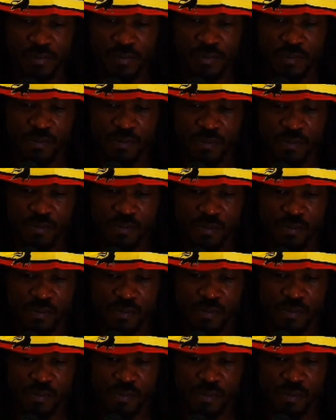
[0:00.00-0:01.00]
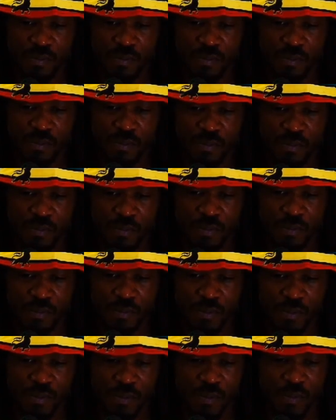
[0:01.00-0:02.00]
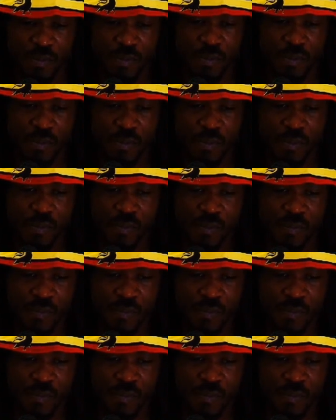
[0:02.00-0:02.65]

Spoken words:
(silence)